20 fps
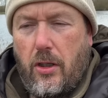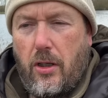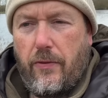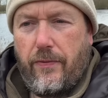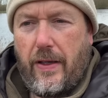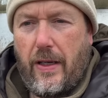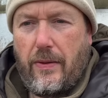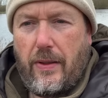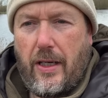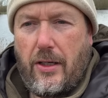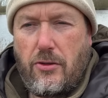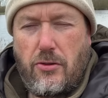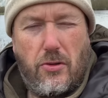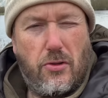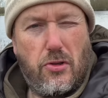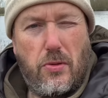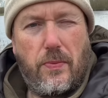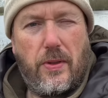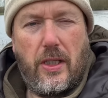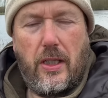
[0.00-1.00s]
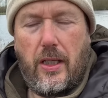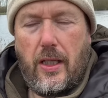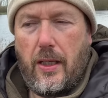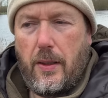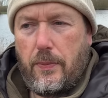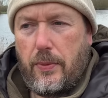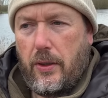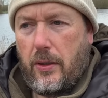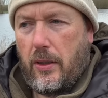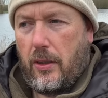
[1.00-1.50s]
Foundation or something like
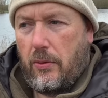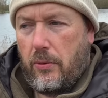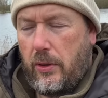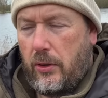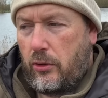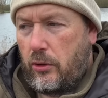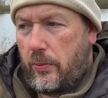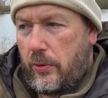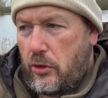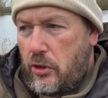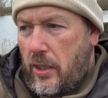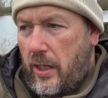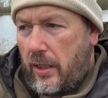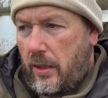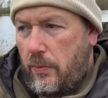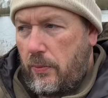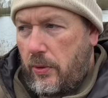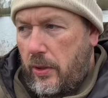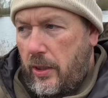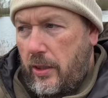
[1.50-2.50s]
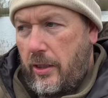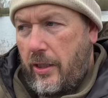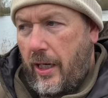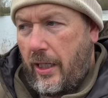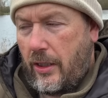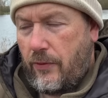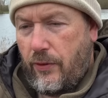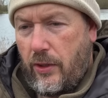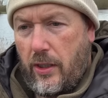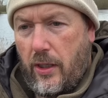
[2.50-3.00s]
that, but I'll double check and put it in the
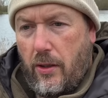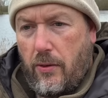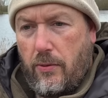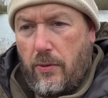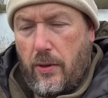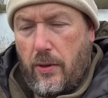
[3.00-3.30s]
next video.